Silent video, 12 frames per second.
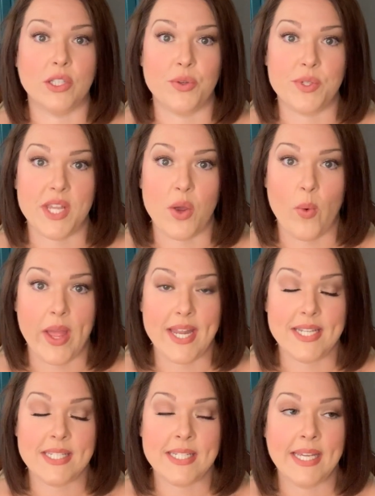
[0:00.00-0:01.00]
losing
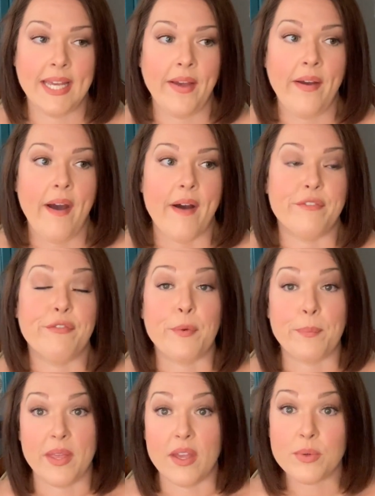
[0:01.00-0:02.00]
weight? For
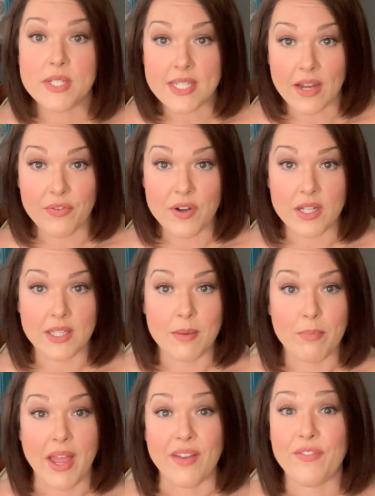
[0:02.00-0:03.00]
me, it was definitely
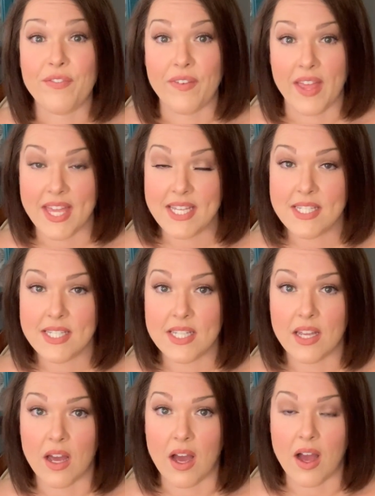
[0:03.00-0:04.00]
my face.
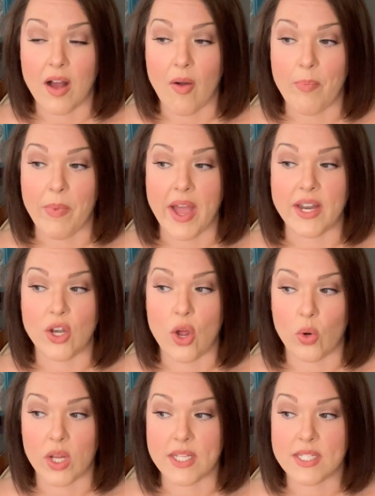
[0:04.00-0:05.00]
I
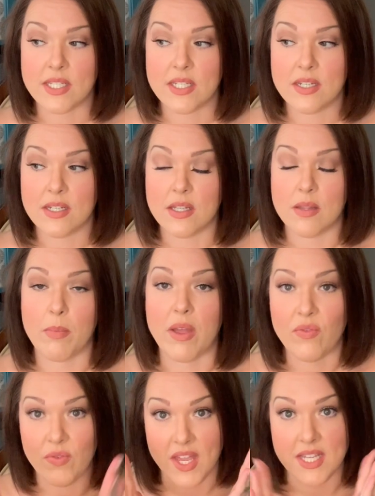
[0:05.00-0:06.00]
noticed my
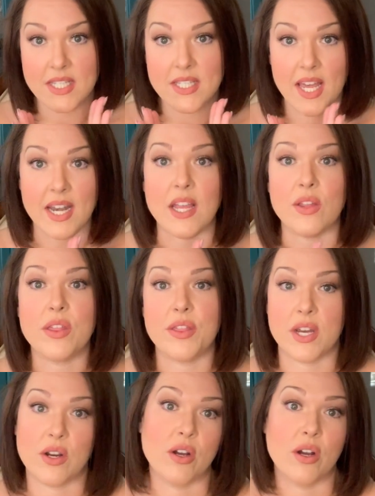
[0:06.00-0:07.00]
face getting
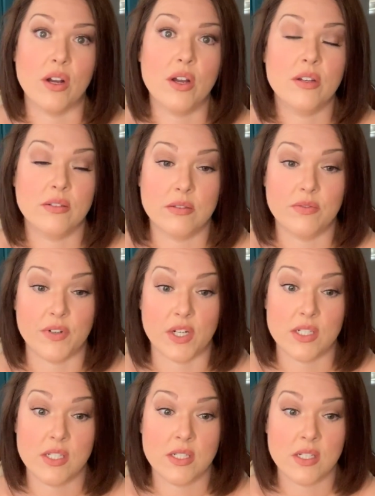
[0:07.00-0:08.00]
thinner
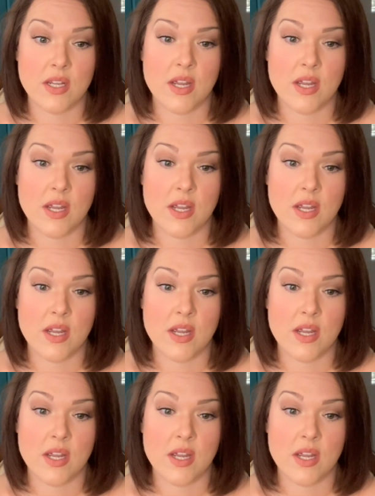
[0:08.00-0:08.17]
first.